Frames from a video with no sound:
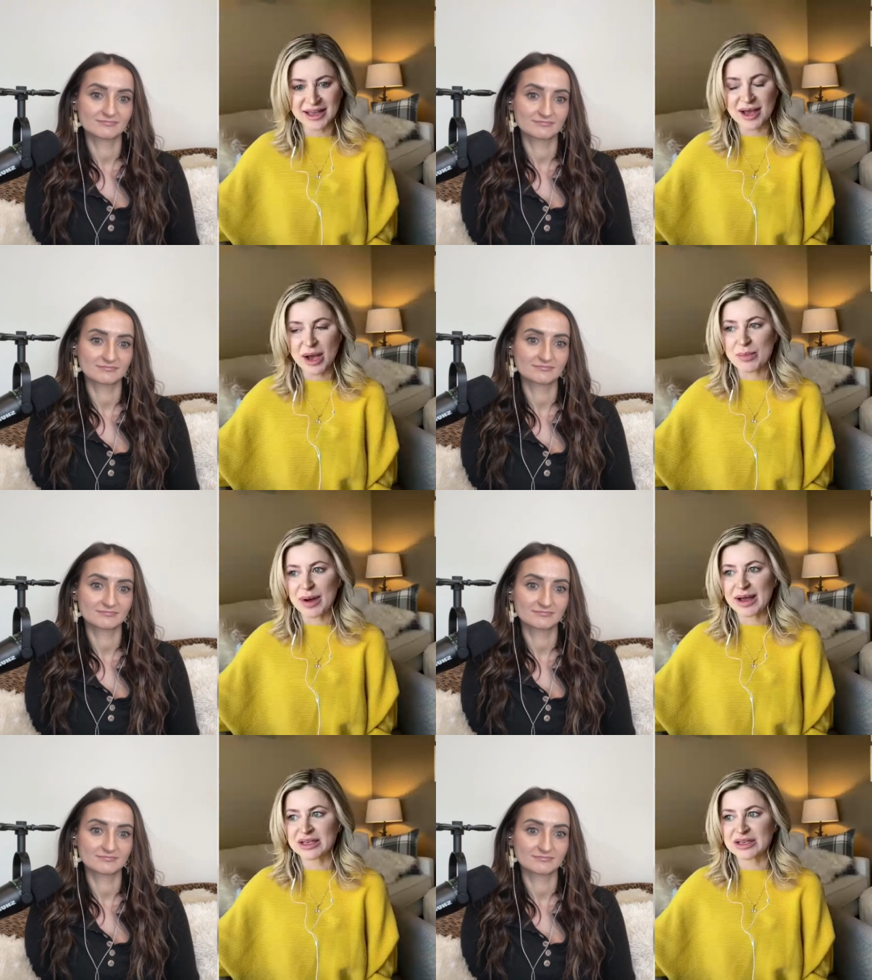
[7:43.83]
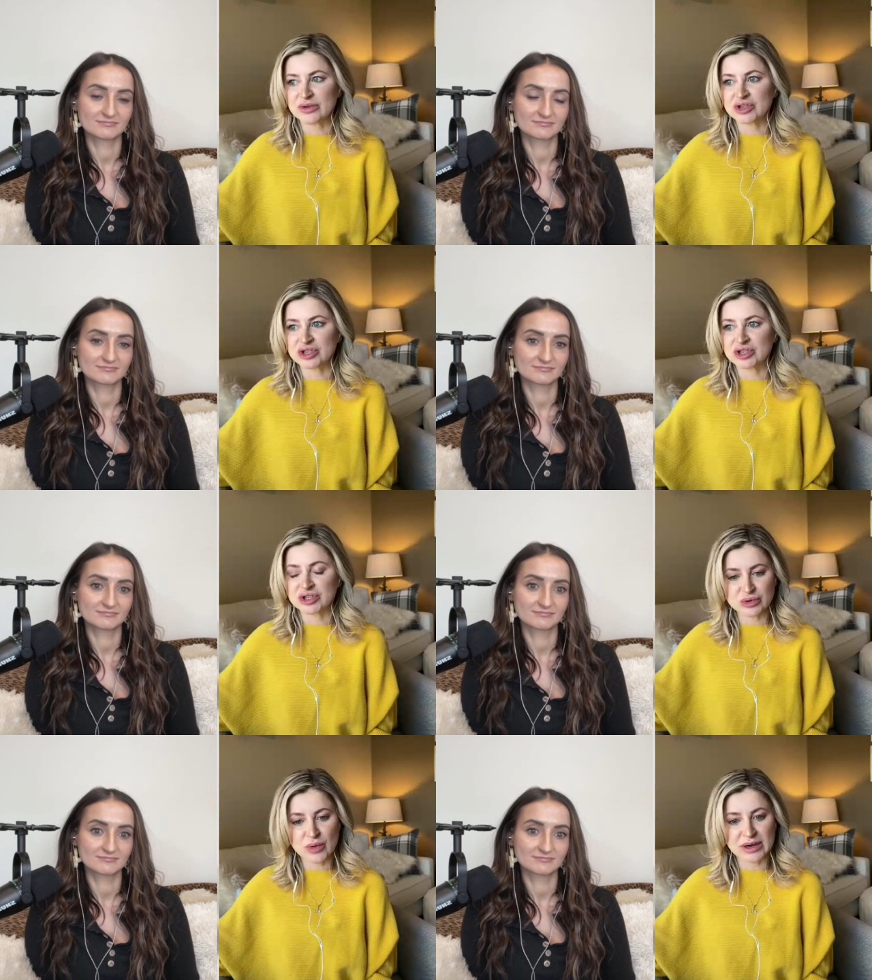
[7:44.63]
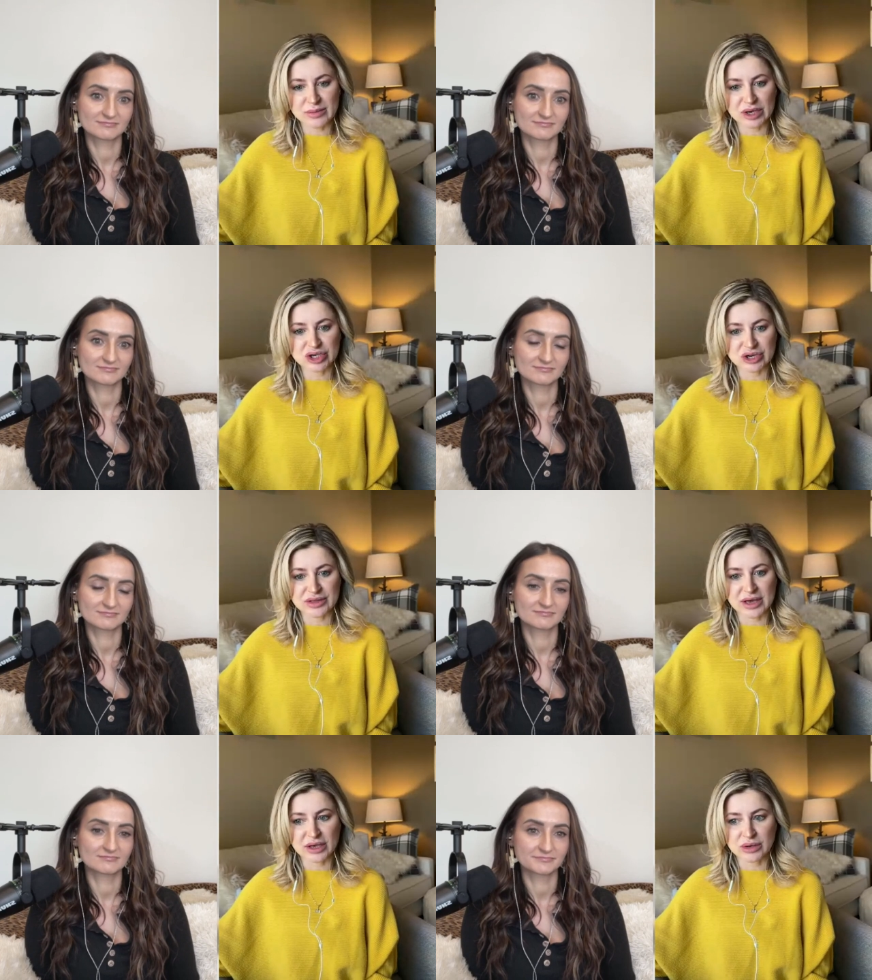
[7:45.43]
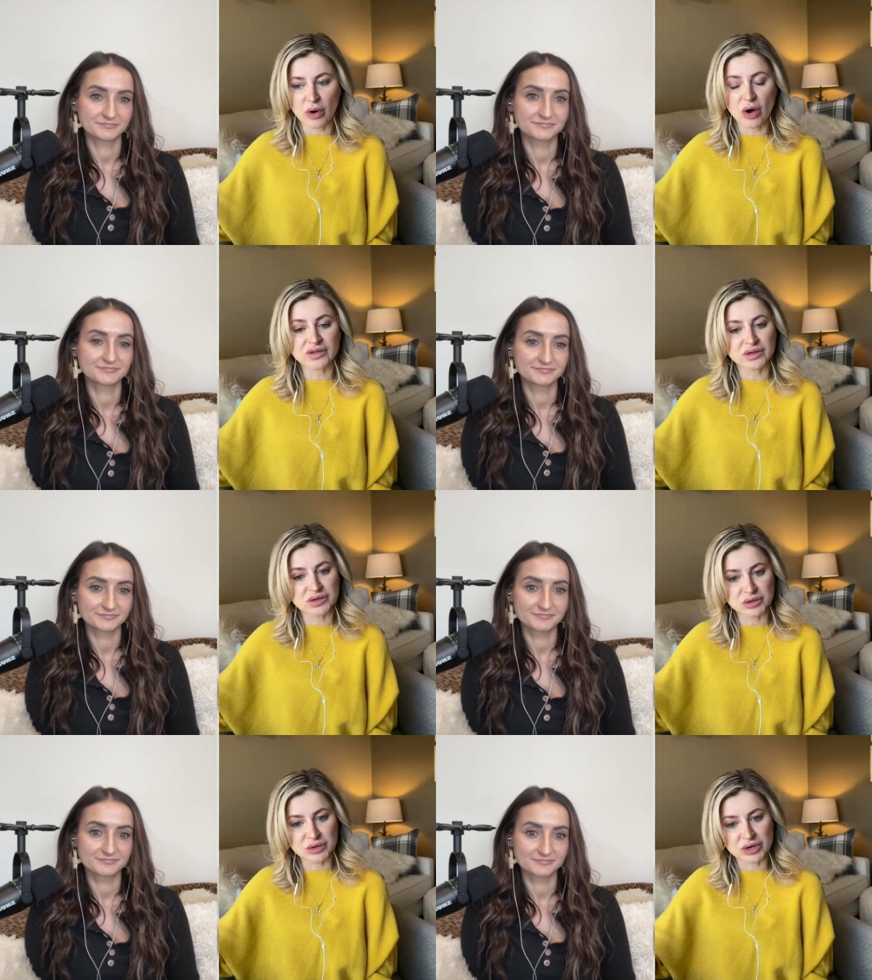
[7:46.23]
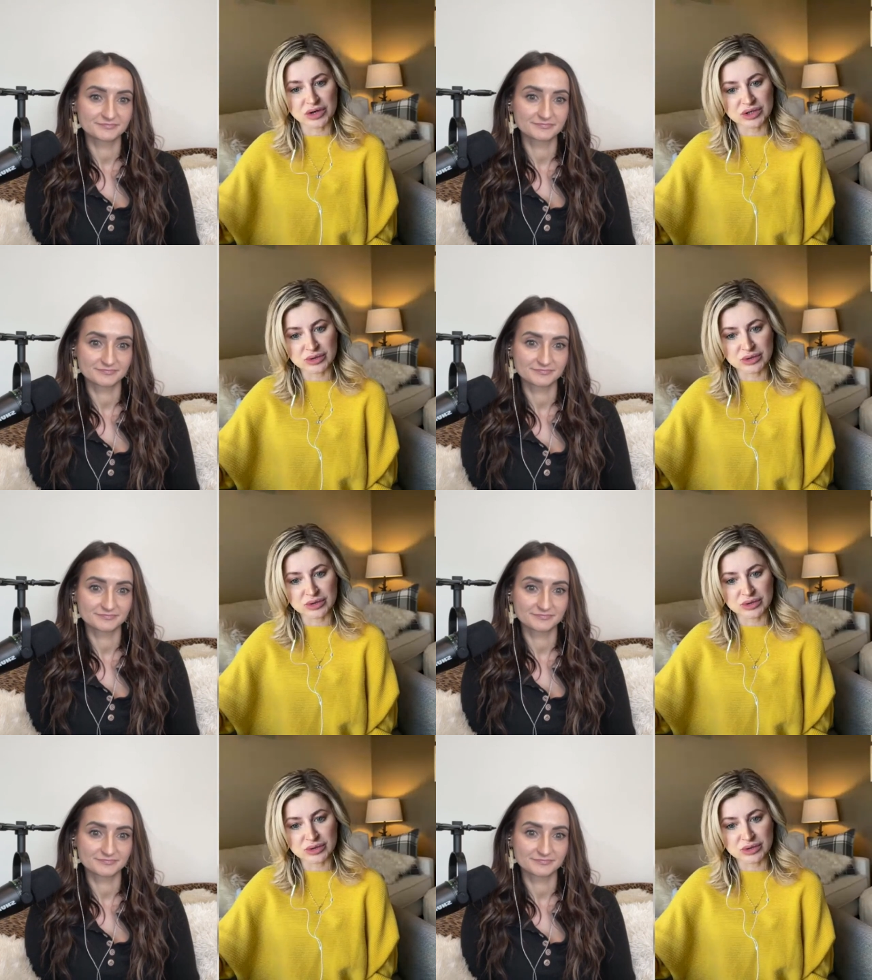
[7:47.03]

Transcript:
Speaker 1: But you you do want to make sure that you also do your due